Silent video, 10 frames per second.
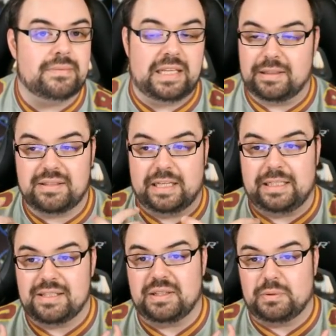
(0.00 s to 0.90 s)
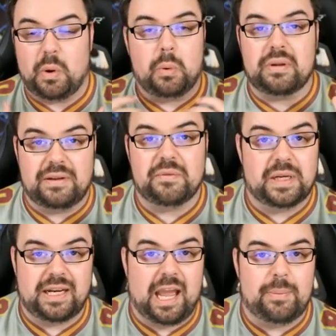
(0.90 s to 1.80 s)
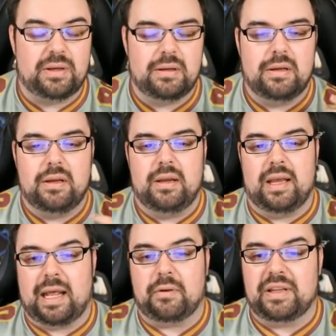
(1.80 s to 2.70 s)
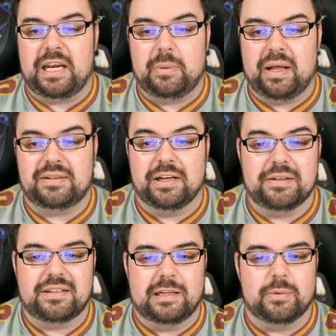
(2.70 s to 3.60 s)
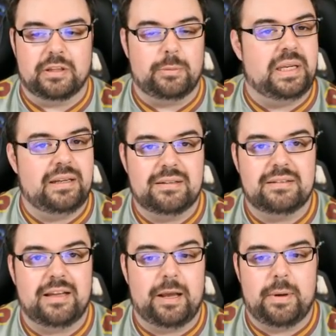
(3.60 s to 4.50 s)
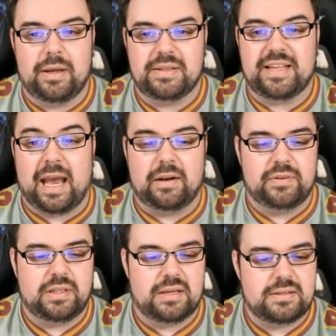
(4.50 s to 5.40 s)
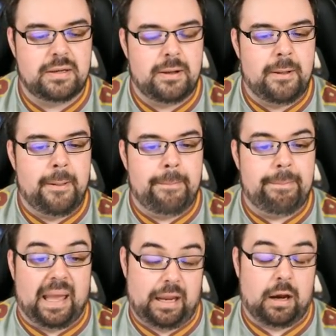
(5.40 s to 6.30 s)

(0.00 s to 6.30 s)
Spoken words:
It could still totally freaking happen. And I don't think anyone out there is going to really be sad if it does. I